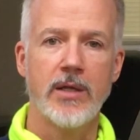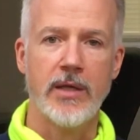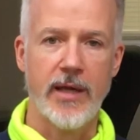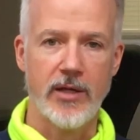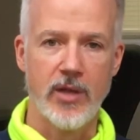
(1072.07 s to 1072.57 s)

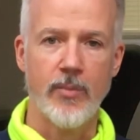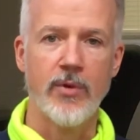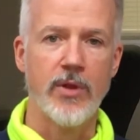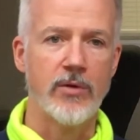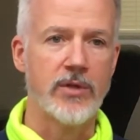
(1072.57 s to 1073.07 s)
to catch up
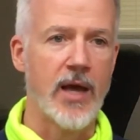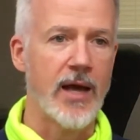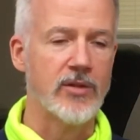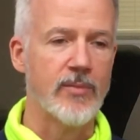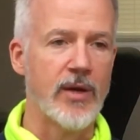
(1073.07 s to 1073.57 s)
with those
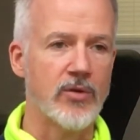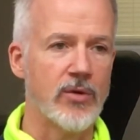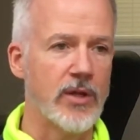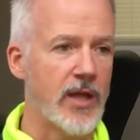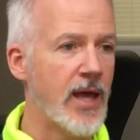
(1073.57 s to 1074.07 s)
guys to make
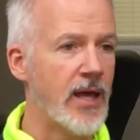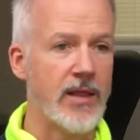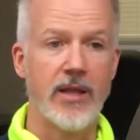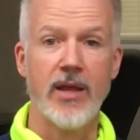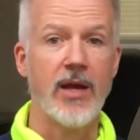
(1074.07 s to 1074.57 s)
sure
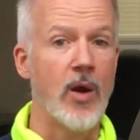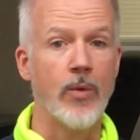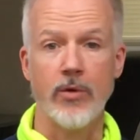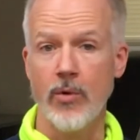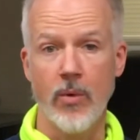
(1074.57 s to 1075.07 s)
that they know
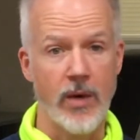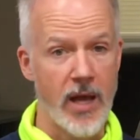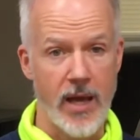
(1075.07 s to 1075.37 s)
what they're doing,